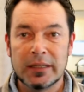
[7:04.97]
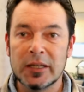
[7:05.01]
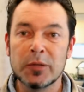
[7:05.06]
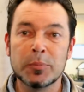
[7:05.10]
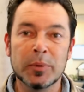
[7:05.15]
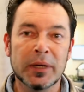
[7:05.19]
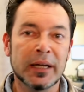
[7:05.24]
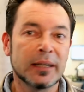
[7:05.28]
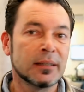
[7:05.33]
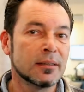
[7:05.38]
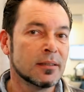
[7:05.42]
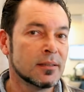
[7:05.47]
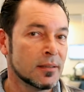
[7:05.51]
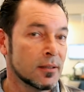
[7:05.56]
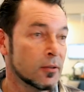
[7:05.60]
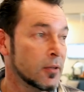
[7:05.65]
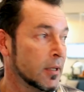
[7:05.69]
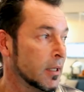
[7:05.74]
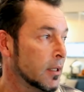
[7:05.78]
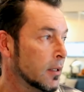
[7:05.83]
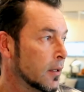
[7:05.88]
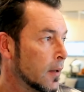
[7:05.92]
E Black
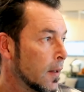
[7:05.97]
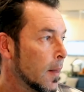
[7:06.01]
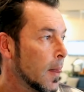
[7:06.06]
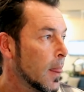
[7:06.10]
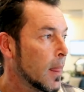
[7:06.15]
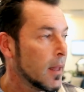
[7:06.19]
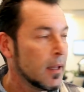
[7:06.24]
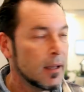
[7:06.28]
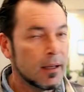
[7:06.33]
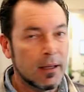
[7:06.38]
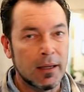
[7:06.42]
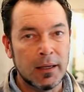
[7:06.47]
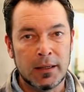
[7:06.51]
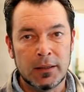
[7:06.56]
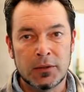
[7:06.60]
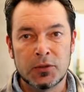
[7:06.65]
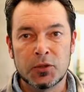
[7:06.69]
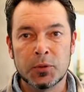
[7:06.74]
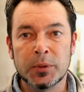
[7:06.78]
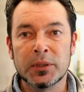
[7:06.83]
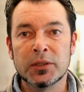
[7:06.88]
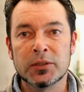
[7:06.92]
Design,
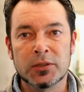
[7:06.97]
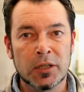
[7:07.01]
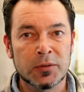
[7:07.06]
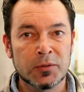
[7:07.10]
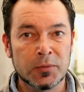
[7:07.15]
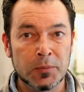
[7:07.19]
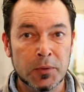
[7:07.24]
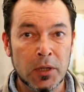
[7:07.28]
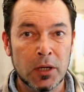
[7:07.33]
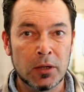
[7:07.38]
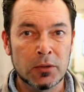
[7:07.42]
and Twins Custom